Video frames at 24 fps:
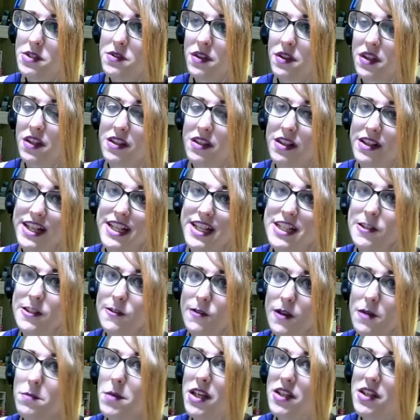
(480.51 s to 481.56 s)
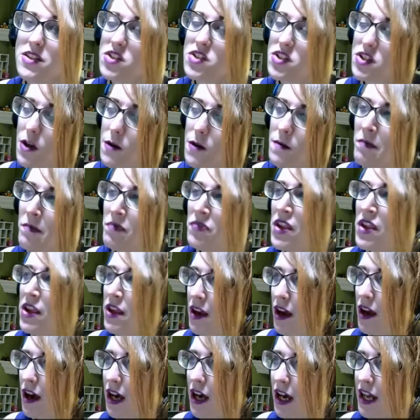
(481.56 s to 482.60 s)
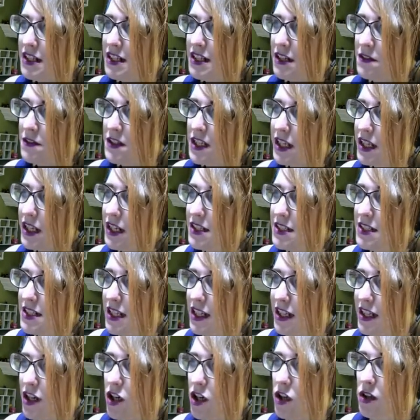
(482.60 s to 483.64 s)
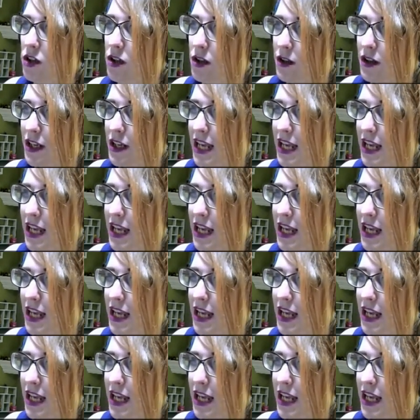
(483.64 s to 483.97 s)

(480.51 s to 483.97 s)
within the last 3 months. So, definitely going to take a look